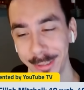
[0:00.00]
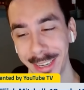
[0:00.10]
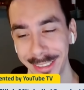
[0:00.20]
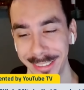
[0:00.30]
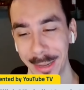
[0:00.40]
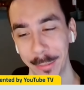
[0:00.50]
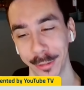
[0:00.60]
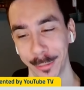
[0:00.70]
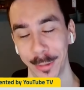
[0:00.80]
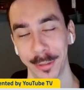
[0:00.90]
sure daily doubles
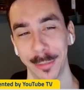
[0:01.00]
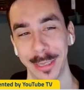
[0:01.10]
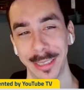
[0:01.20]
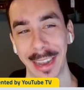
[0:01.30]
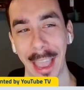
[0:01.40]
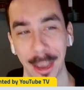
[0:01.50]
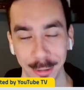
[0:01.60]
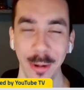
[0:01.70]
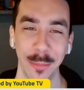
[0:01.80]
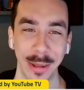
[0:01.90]
are supposed to mean
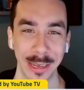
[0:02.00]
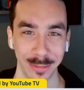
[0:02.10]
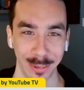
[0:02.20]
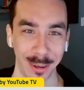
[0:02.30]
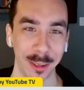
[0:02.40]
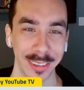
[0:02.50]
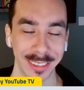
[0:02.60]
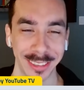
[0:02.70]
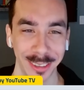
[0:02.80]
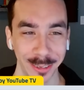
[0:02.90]
extra money for all of
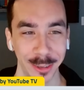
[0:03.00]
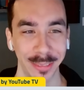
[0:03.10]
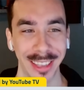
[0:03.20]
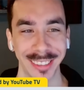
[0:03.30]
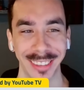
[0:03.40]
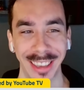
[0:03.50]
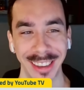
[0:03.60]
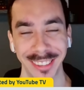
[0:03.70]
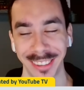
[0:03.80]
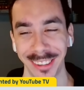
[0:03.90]
us. I don't know if that's the
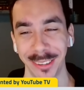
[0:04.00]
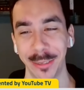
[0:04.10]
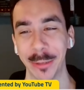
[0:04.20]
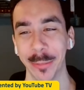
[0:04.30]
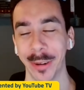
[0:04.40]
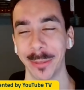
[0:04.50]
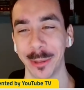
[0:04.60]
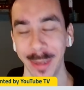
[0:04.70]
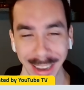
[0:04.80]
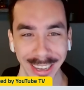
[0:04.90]
case here. We would probably
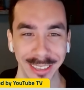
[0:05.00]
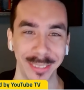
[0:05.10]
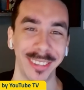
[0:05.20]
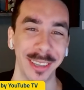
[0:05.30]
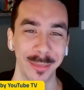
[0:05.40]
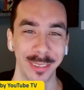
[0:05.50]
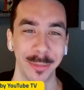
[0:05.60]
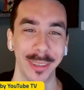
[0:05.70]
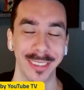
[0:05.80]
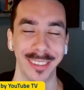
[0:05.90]
write if
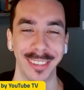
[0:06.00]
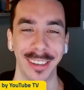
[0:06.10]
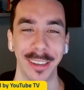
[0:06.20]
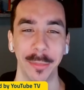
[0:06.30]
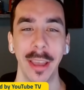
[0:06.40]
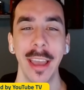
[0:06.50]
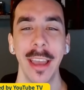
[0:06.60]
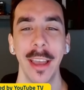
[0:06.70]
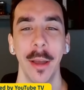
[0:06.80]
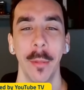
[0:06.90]
CMC missed this time.
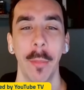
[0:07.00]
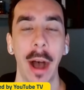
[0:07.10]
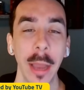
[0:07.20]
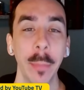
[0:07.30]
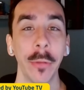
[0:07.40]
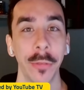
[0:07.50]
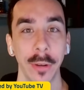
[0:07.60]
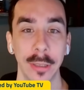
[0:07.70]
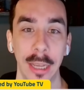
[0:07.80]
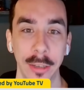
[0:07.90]
I
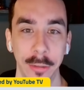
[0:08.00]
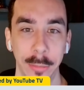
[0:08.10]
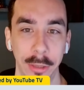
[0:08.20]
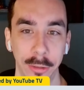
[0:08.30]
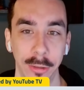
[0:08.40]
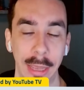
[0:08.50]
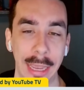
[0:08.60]
prefer Elijah Mitchell,